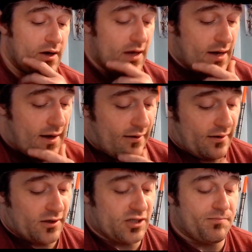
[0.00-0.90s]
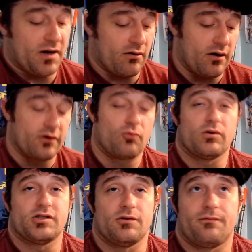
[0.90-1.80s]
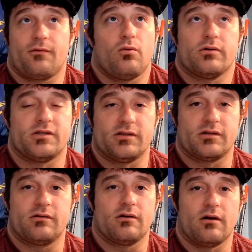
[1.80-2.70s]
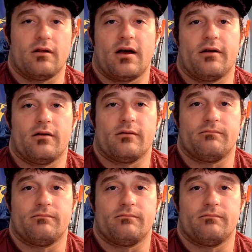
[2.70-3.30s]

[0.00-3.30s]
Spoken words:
And then there's Spear Hunter, which of course is going to allow you to